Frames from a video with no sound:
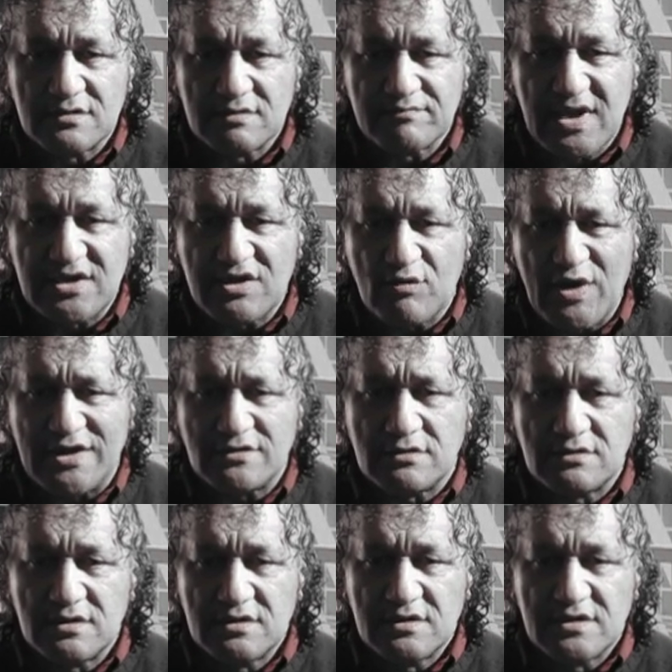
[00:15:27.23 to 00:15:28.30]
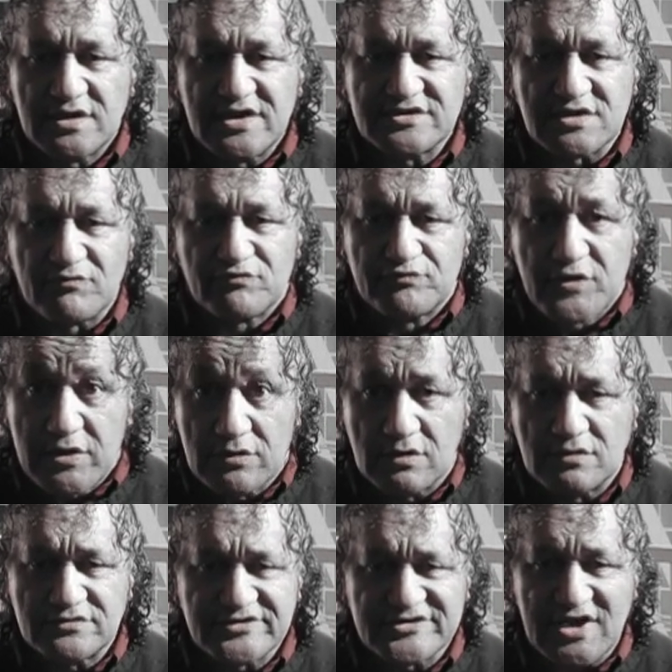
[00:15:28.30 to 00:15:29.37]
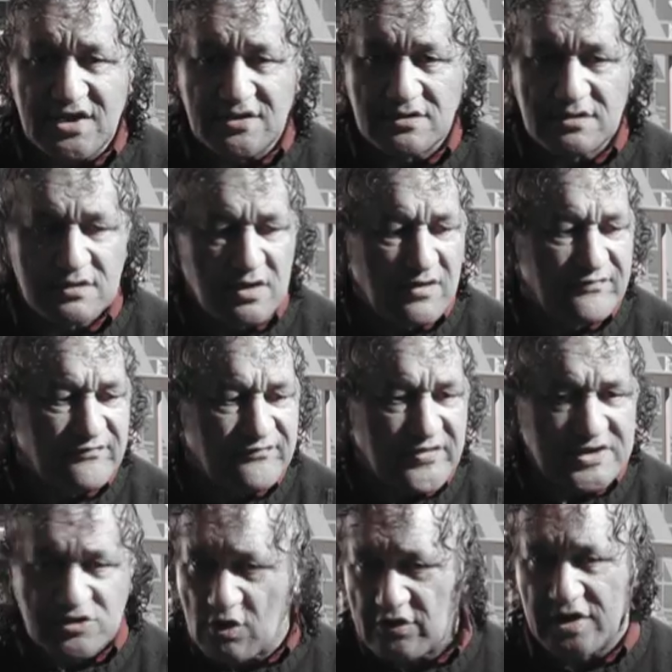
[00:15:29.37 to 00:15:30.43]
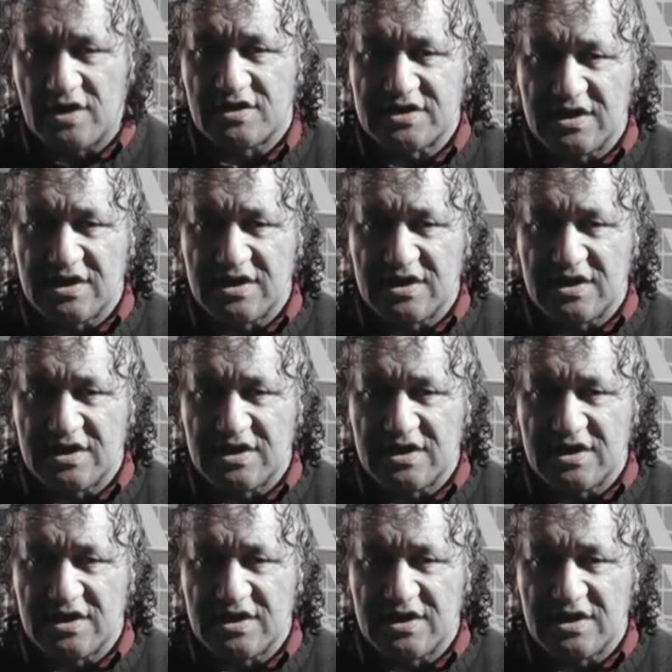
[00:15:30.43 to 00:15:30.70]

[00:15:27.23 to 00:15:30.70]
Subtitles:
Manuel is a real son of Victoria,